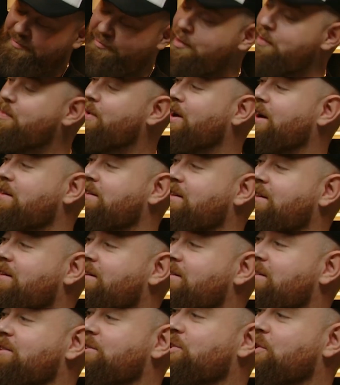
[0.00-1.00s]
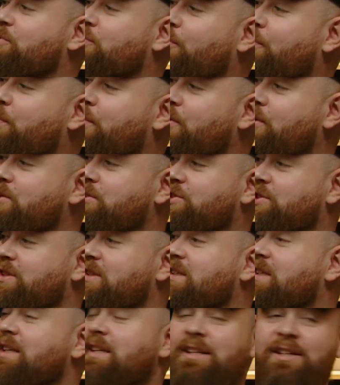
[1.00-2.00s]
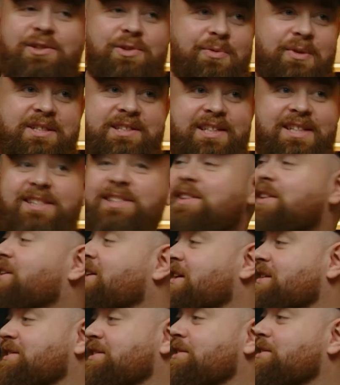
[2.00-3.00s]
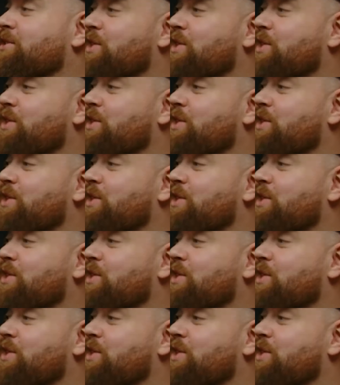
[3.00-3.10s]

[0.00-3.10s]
reminder and a gentle push, and it's always easier going to the